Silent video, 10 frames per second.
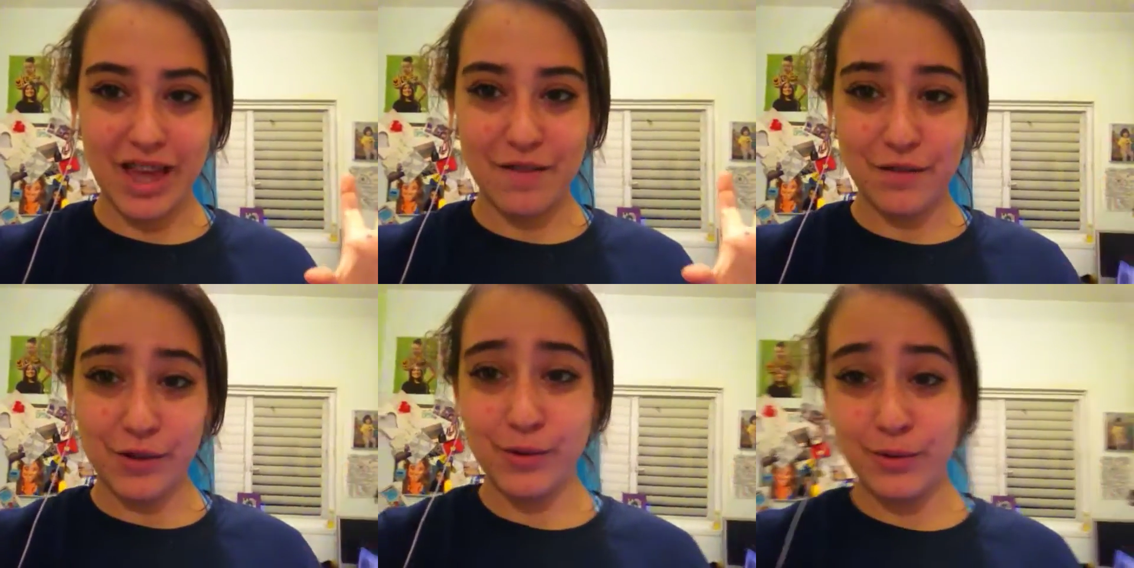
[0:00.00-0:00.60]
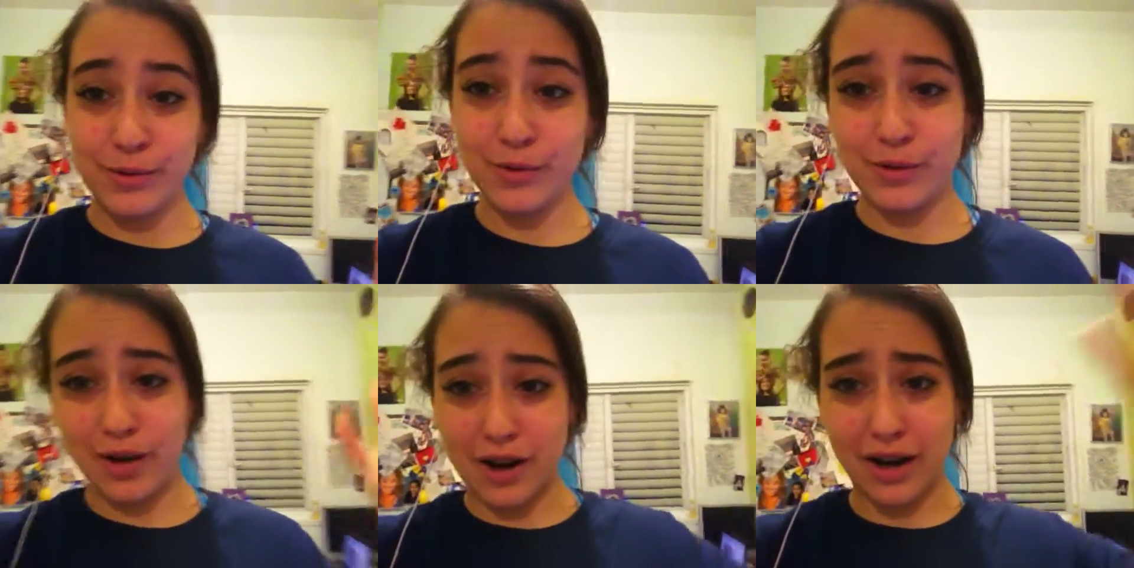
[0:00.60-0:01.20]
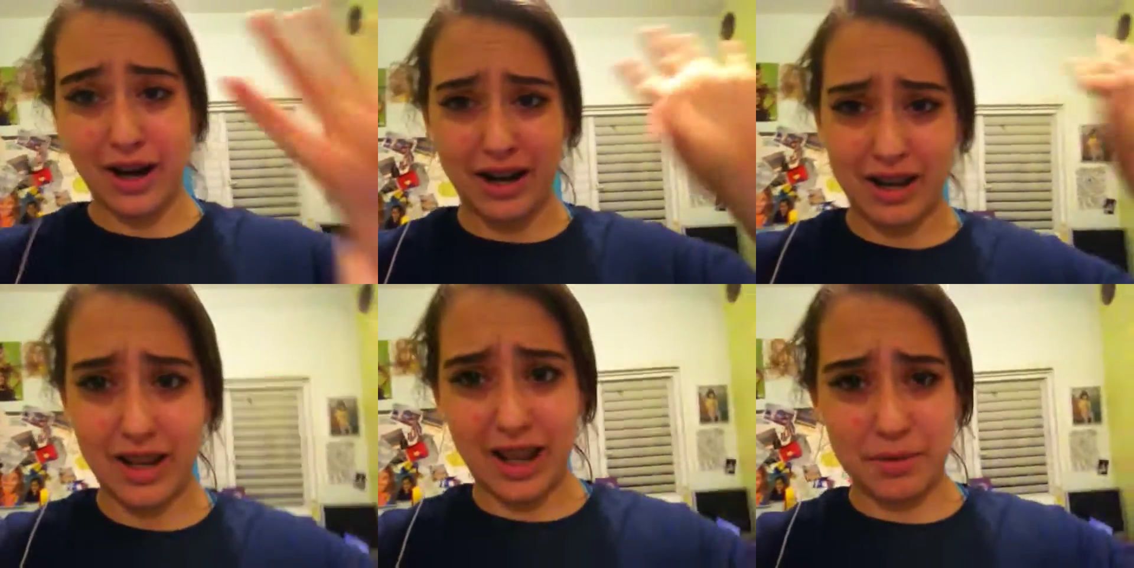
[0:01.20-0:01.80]
if you are
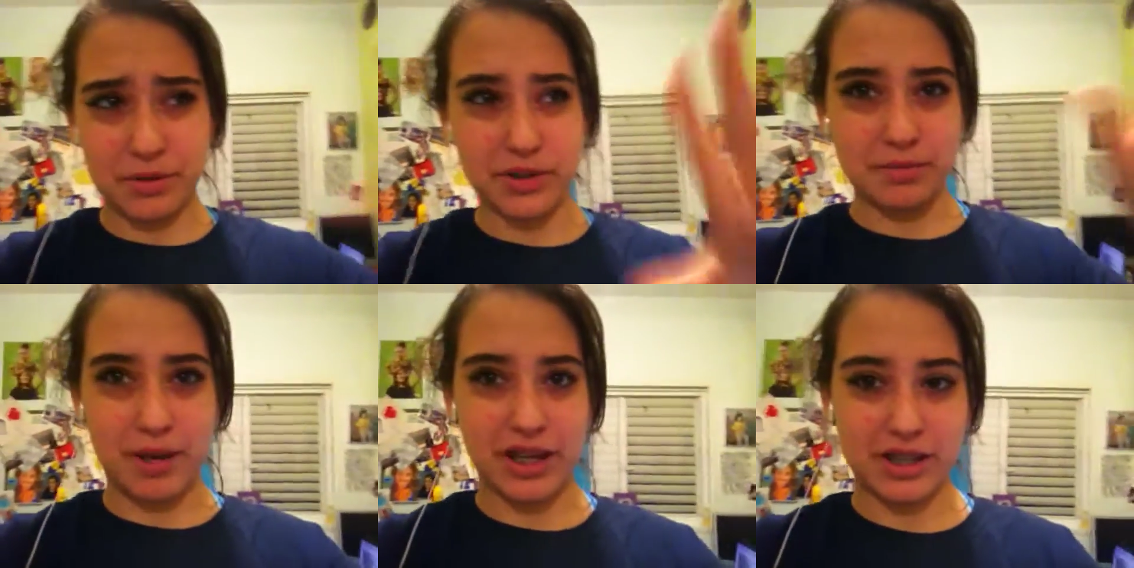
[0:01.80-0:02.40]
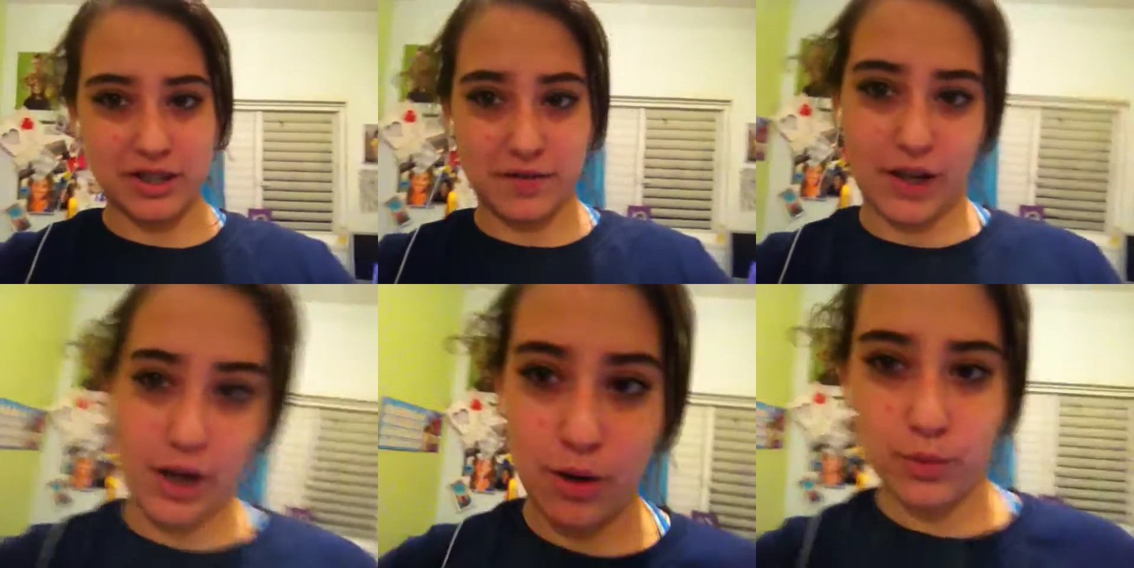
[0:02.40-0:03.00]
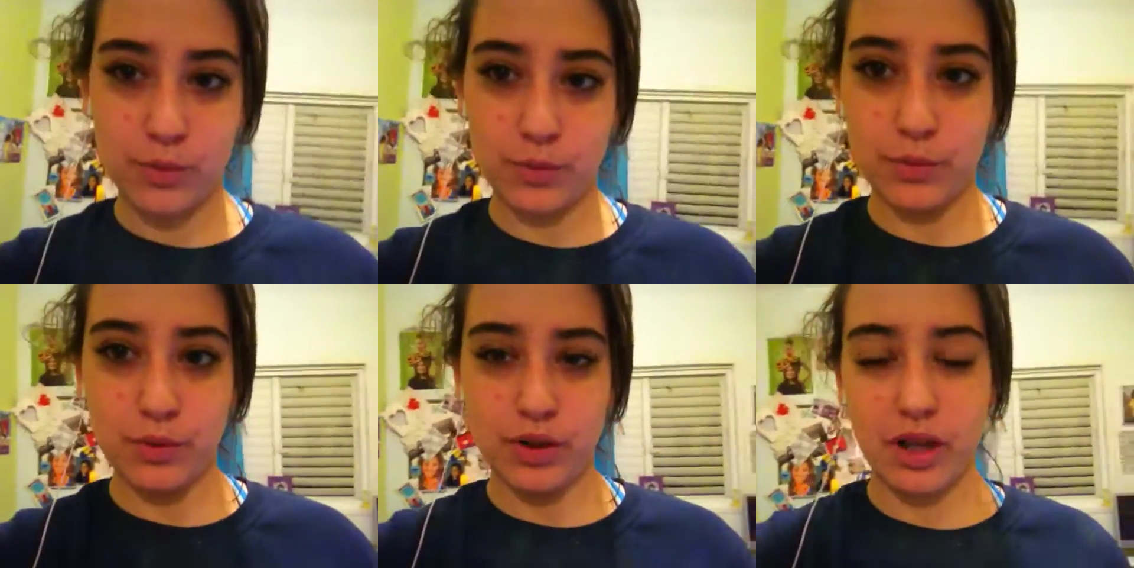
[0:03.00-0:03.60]
able to make this video
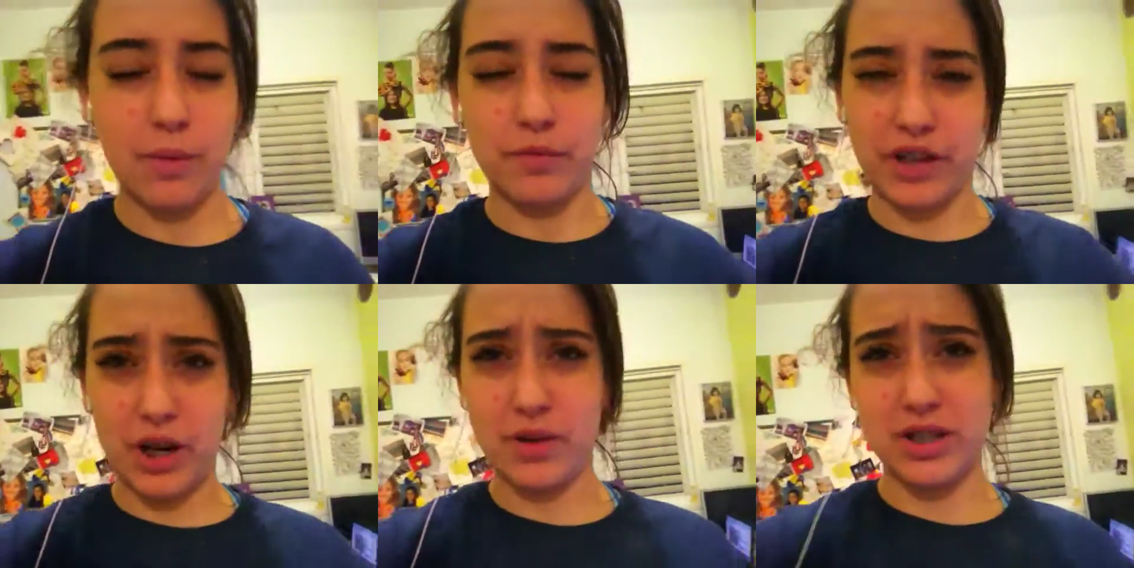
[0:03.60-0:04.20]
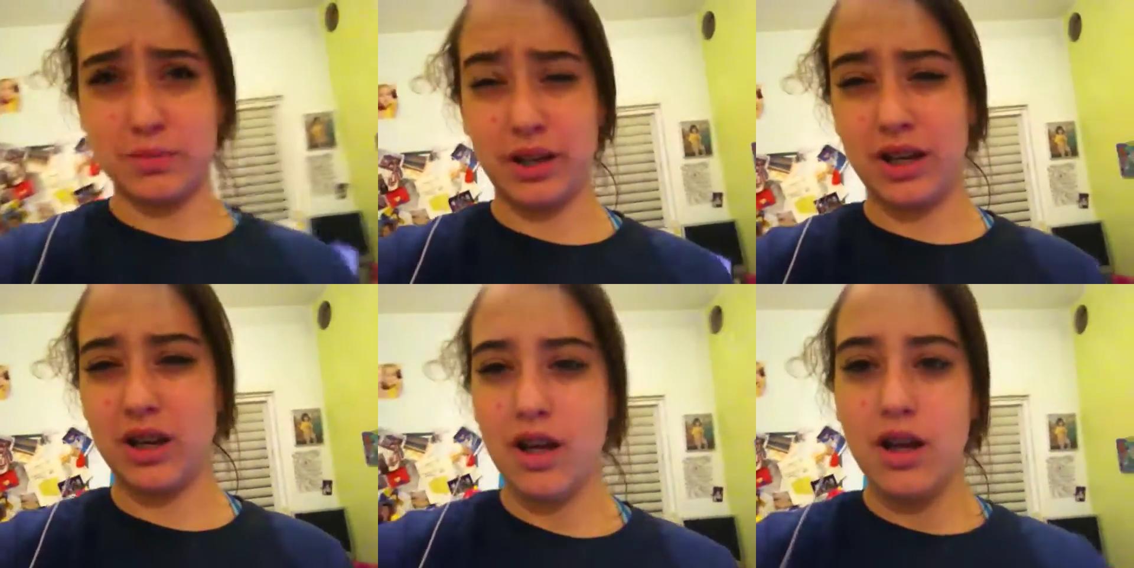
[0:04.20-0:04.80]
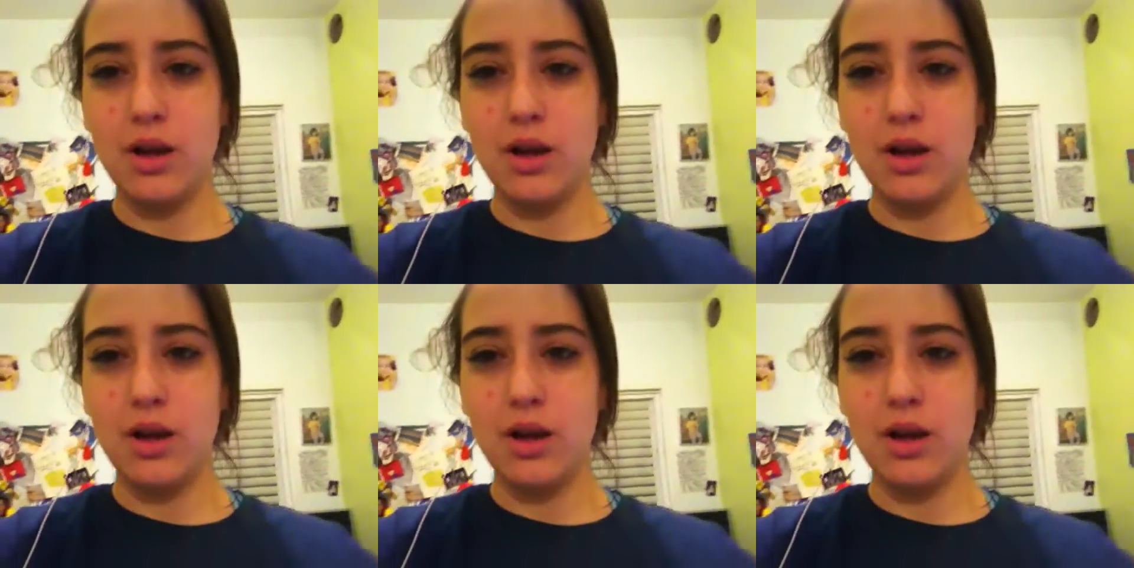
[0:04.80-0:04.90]
this week,